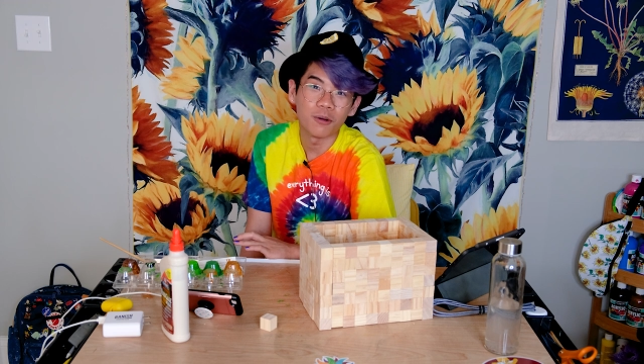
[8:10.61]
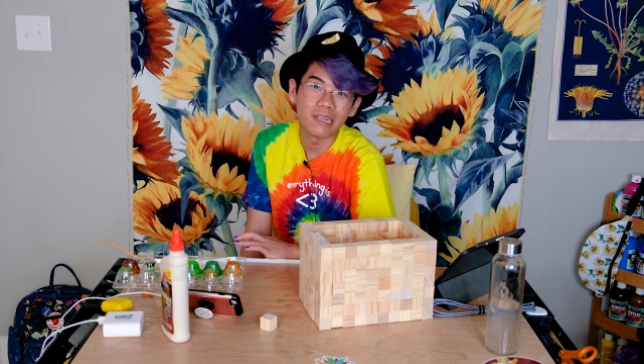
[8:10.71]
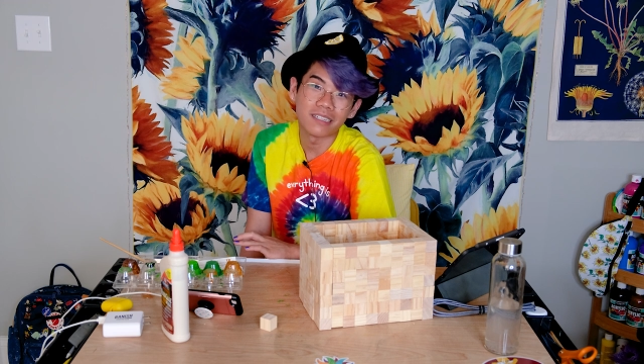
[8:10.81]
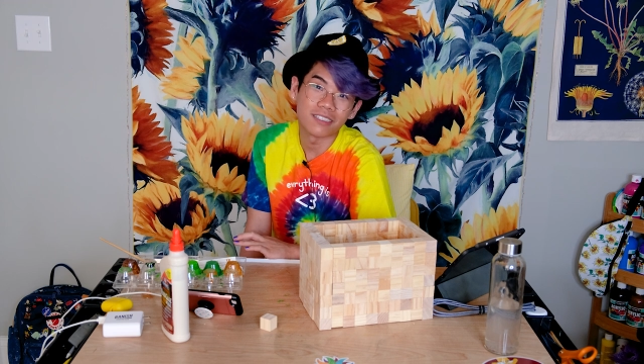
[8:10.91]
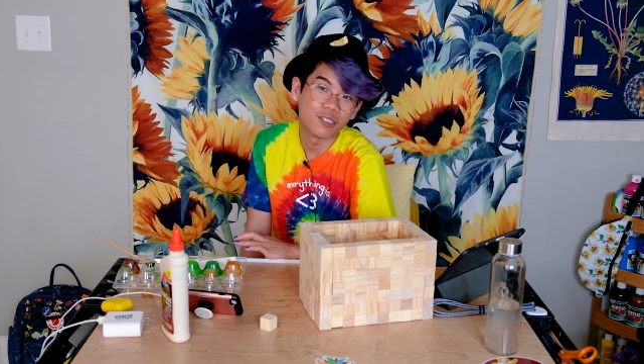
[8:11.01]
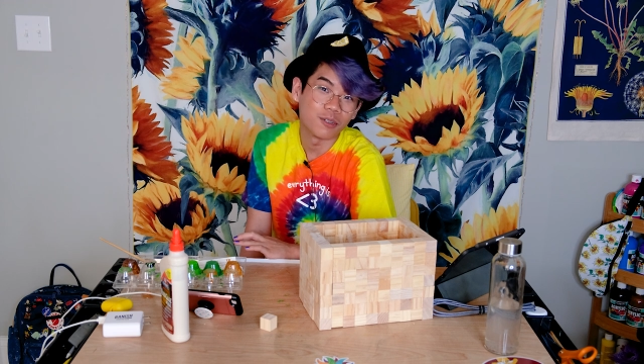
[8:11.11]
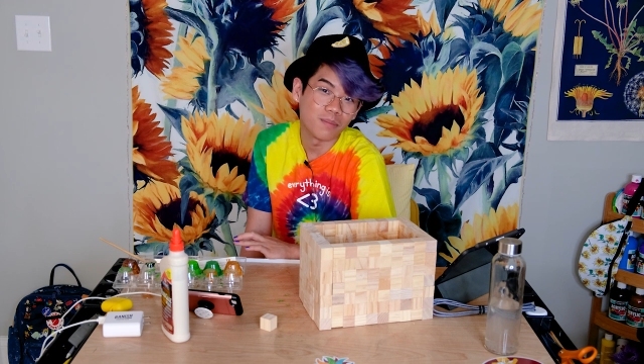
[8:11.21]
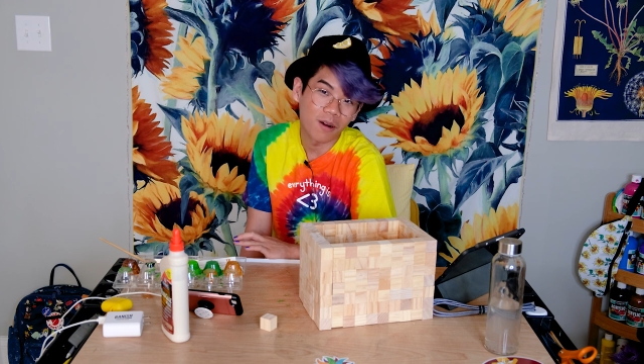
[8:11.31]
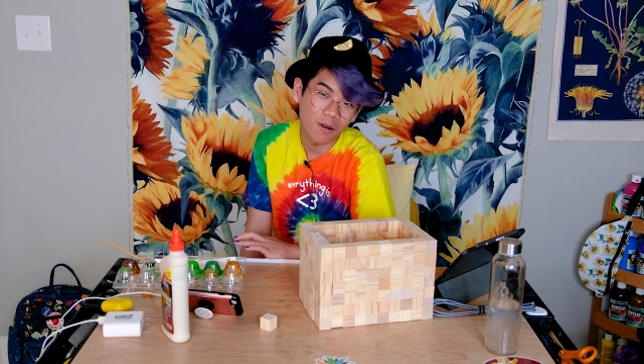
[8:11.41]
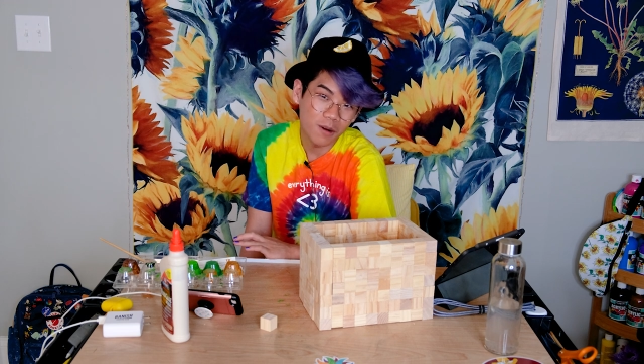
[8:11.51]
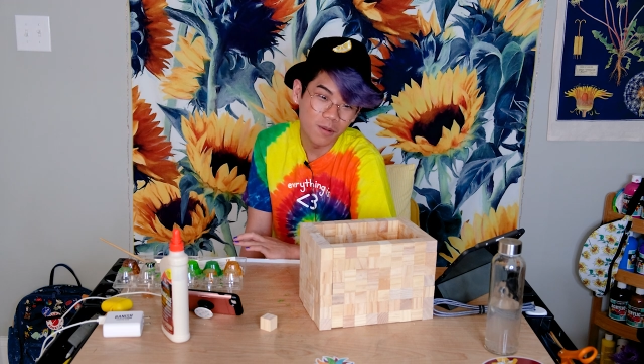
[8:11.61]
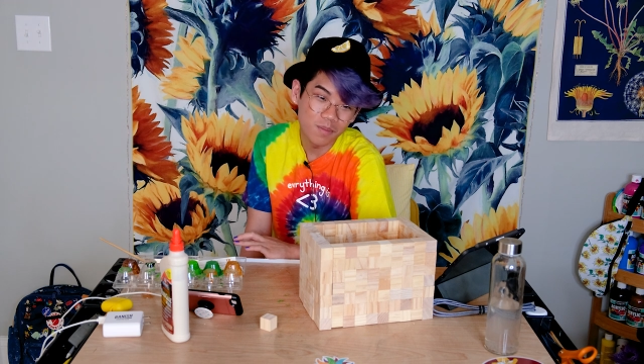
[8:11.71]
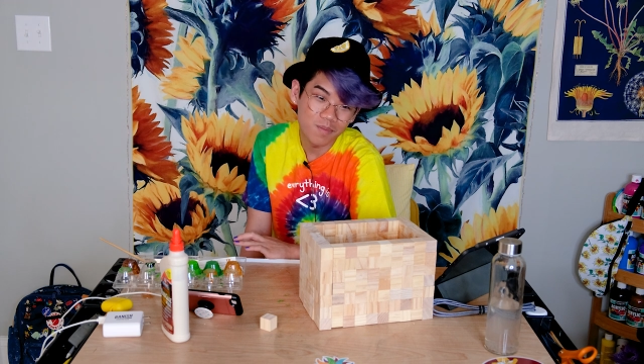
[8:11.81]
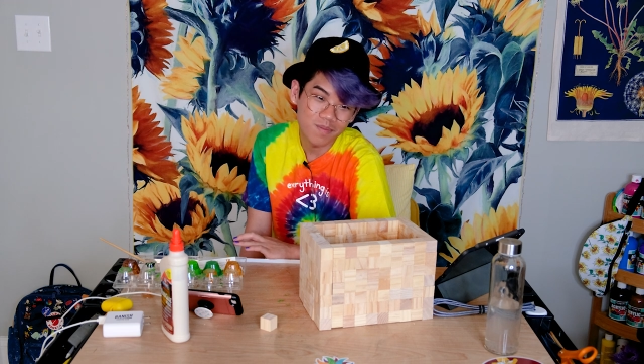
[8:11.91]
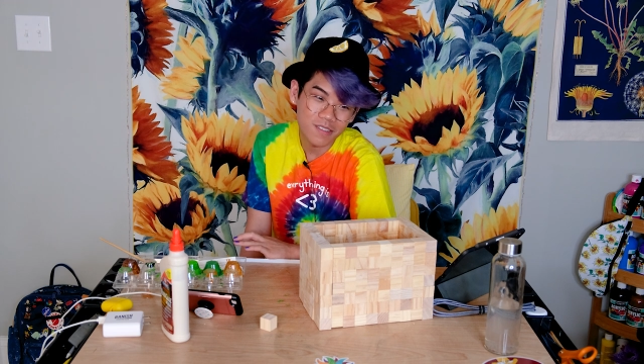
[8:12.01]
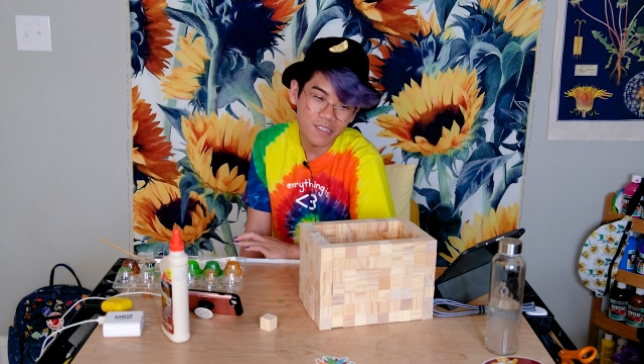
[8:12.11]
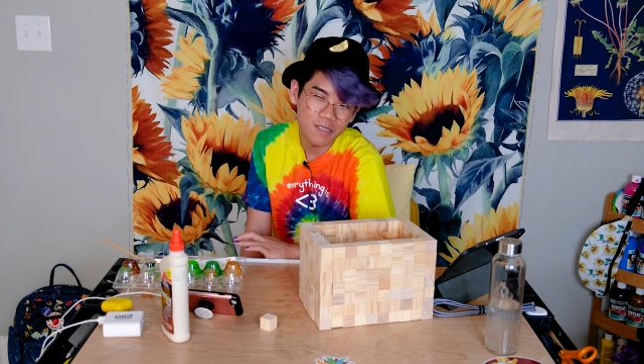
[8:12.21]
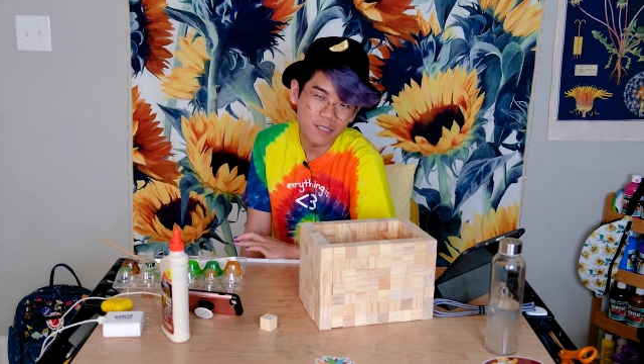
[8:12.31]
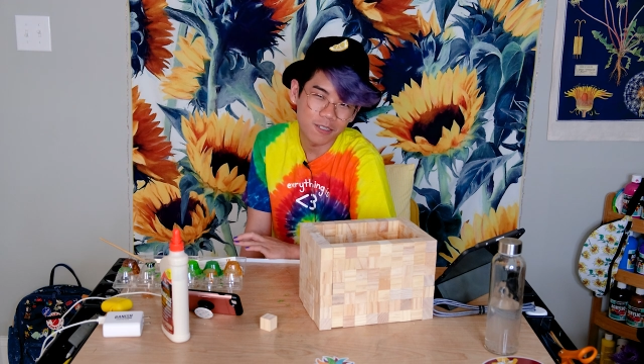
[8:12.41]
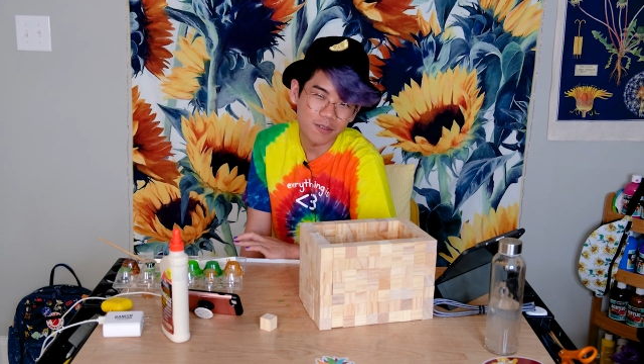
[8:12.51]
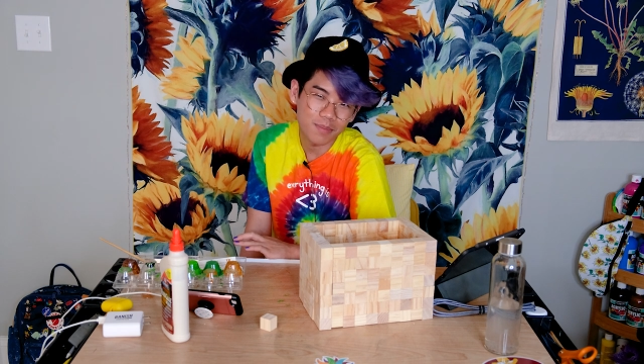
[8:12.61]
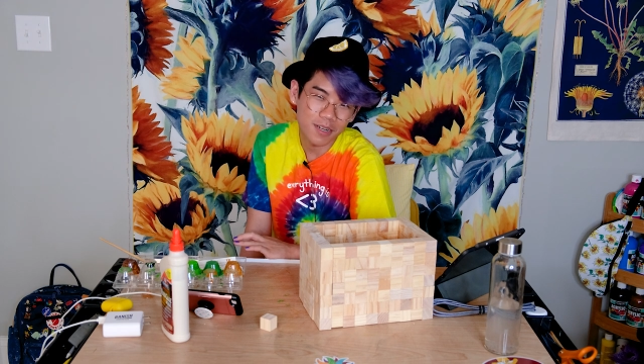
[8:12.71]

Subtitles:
going into tomorrow. So no